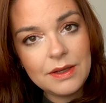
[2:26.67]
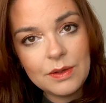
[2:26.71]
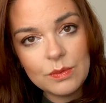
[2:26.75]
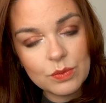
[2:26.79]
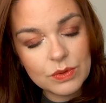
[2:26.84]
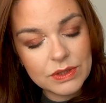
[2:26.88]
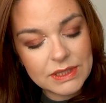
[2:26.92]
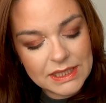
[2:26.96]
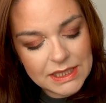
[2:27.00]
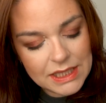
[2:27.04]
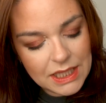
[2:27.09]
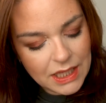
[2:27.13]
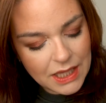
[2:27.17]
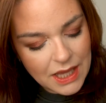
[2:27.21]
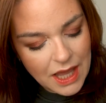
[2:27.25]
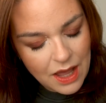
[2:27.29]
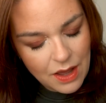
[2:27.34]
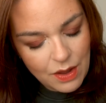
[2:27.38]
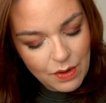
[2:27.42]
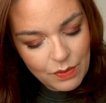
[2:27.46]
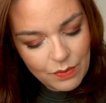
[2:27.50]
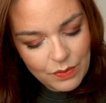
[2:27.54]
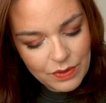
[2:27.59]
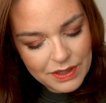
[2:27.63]
We're seeing
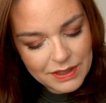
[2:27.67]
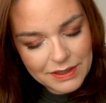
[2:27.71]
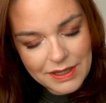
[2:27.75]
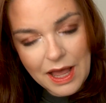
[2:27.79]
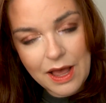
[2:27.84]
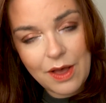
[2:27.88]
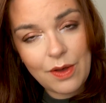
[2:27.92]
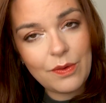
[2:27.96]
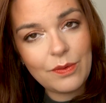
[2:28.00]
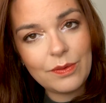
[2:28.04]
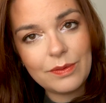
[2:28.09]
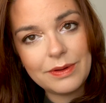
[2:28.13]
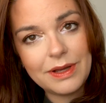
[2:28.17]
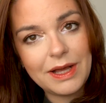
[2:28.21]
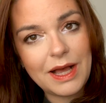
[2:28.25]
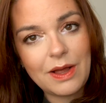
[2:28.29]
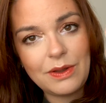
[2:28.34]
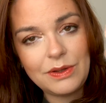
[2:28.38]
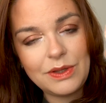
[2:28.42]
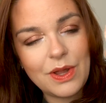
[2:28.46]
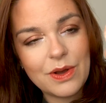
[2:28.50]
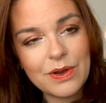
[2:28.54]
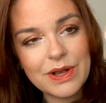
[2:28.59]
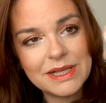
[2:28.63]
how
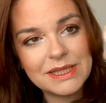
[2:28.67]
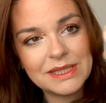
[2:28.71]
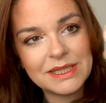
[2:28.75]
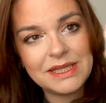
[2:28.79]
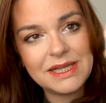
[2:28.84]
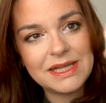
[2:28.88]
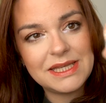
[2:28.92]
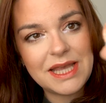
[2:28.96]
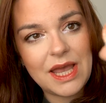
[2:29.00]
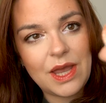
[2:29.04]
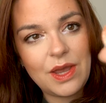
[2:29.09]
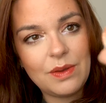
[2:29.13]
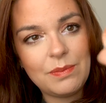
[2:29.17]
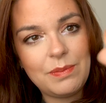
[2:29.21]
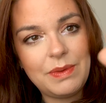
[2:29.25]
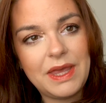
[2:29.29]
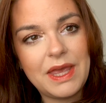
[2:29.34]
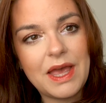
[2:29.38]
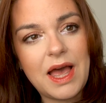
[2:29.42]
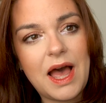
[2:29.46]
long it's going to take me.